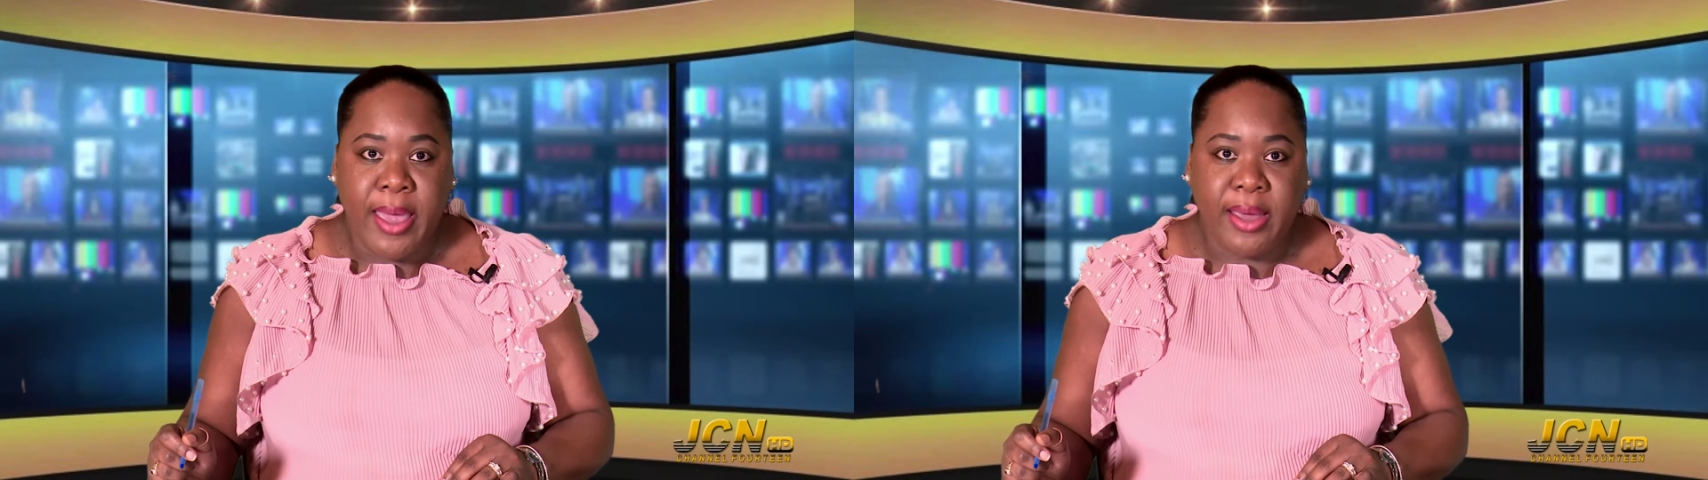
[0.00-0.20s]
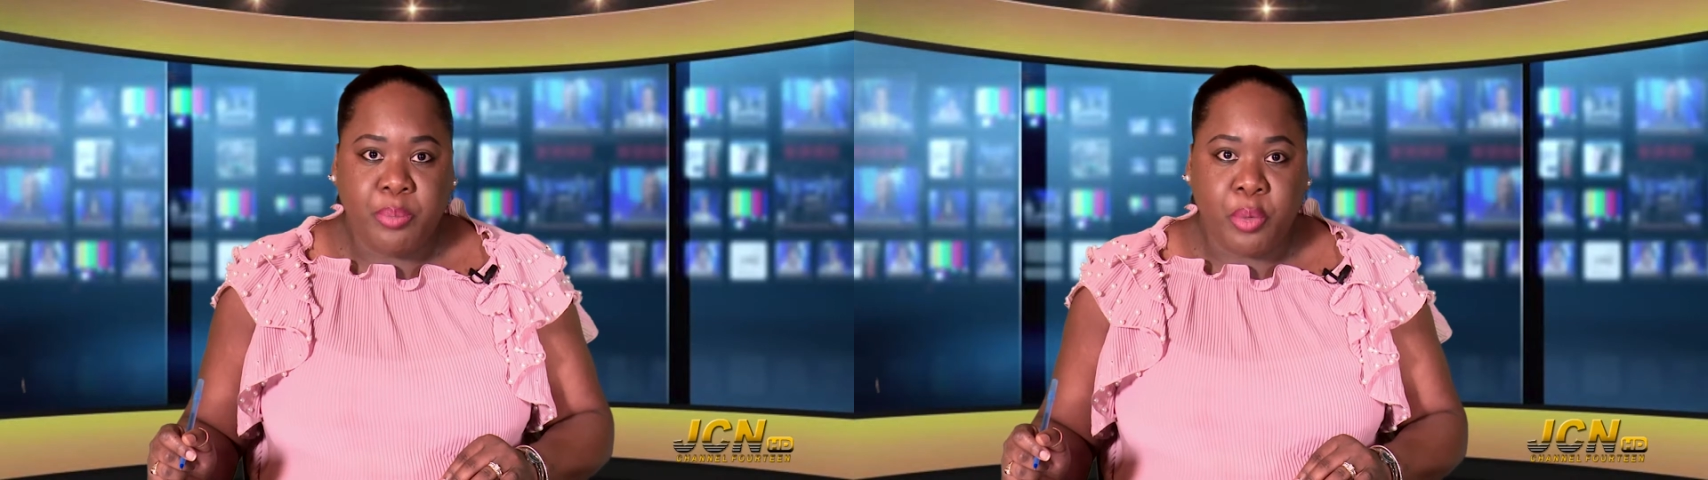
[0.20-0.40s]

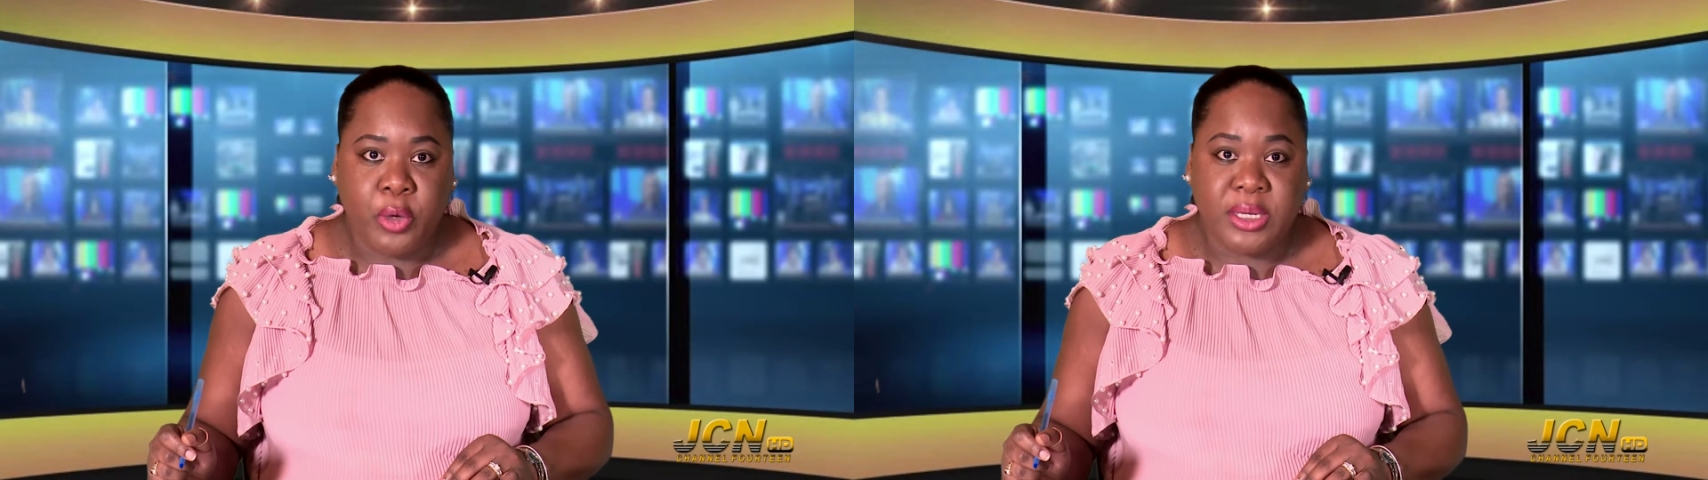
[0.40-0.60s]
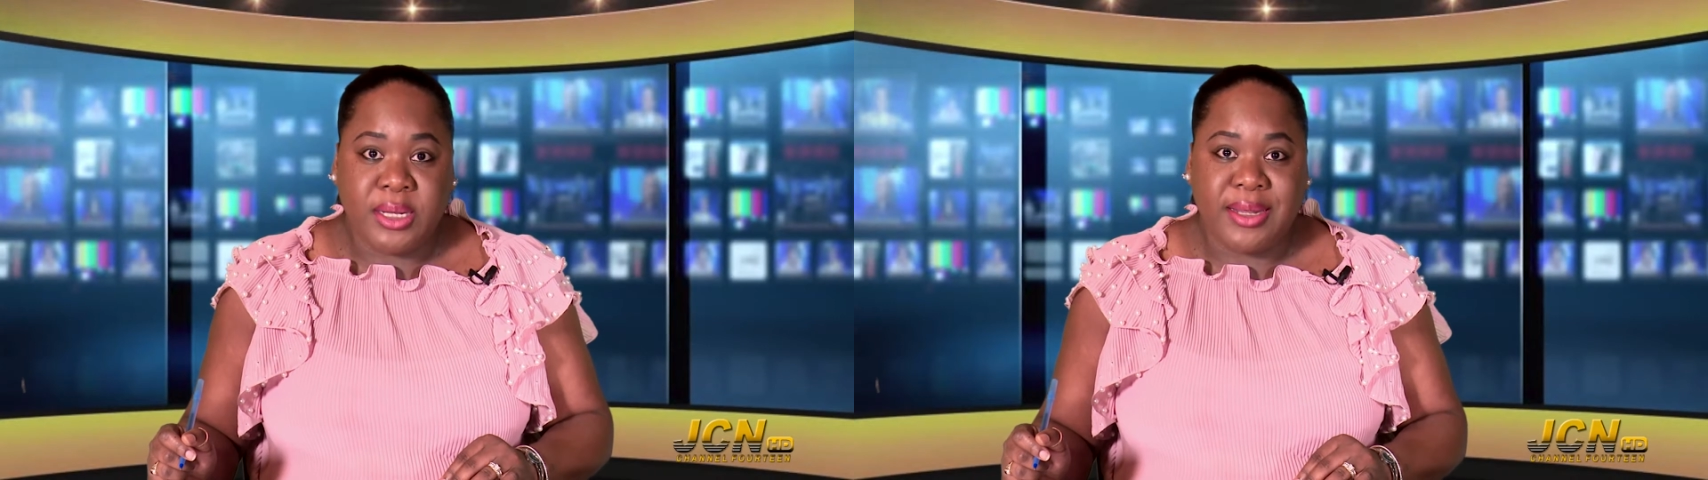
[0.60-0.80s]
and
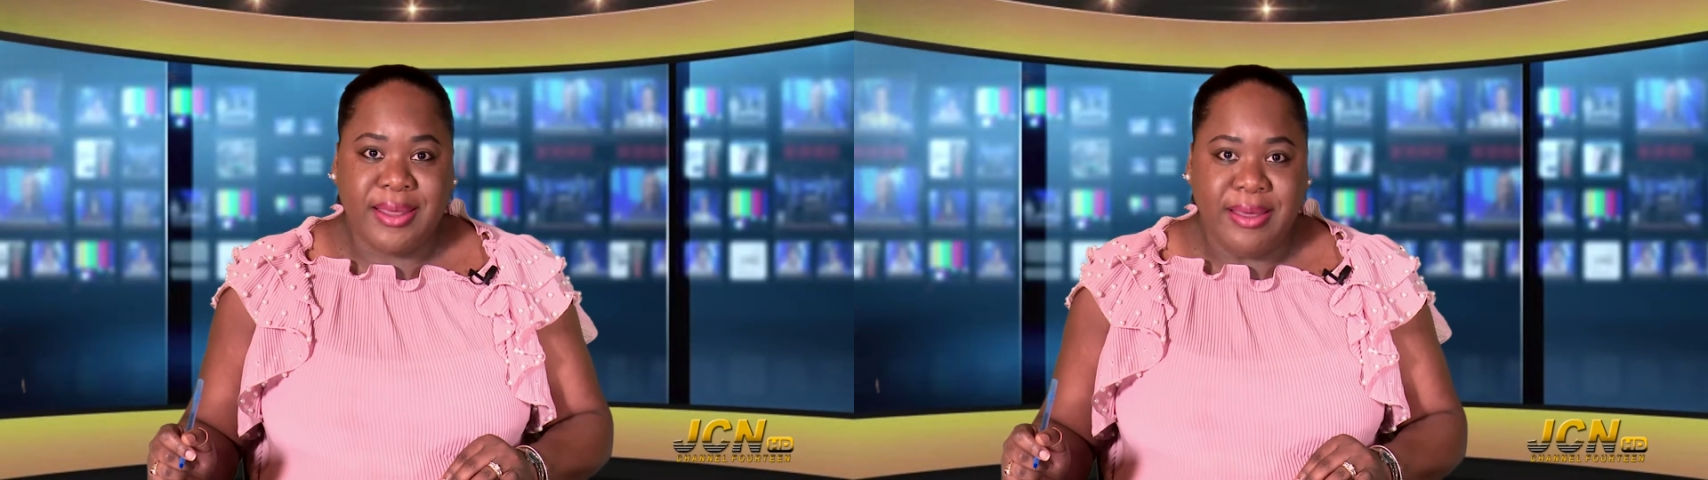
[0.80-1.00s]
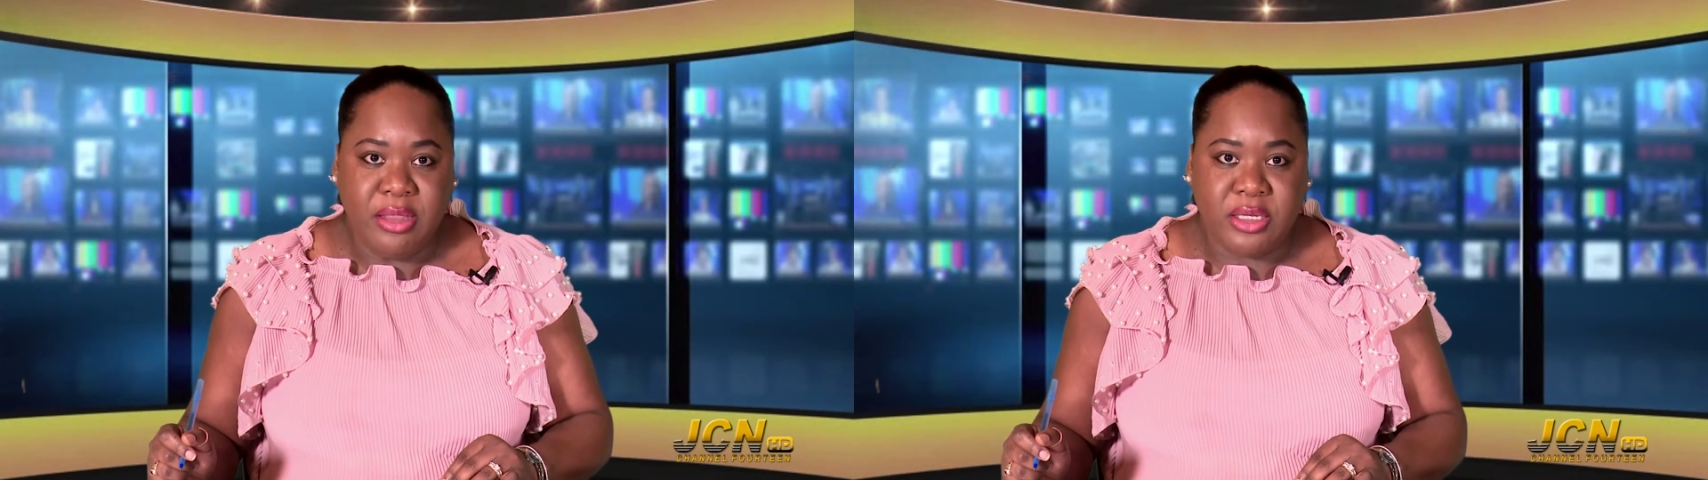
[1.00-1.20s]
pointed
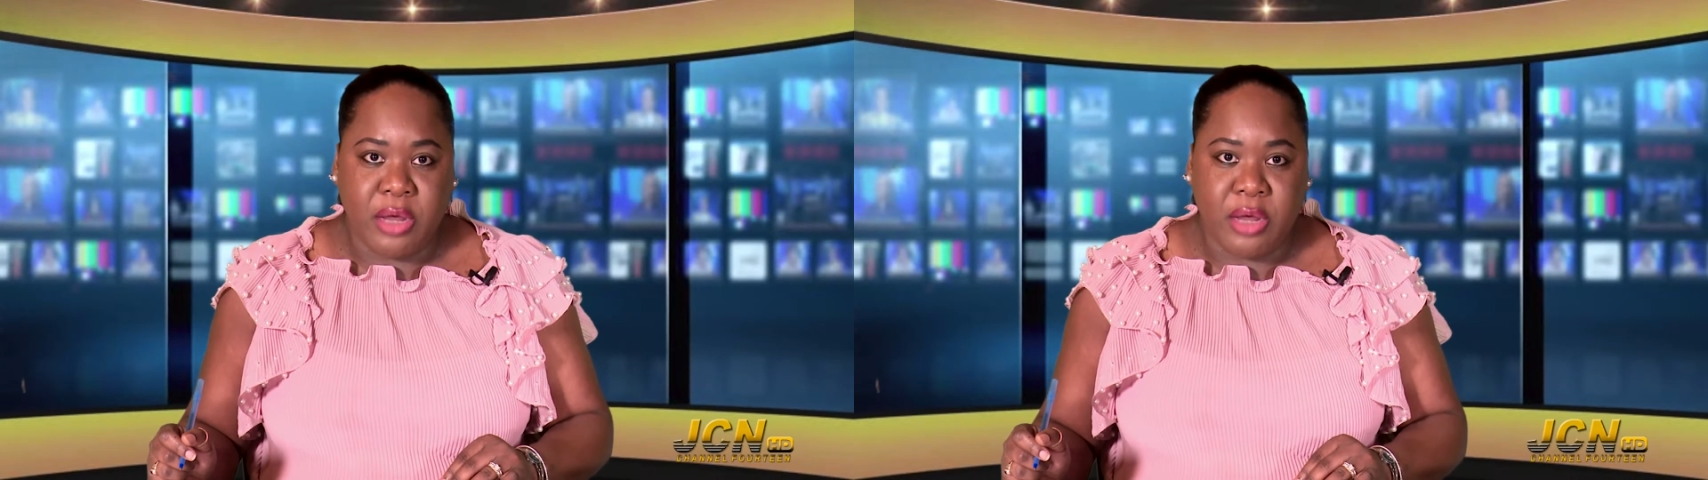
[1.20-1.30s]
it in the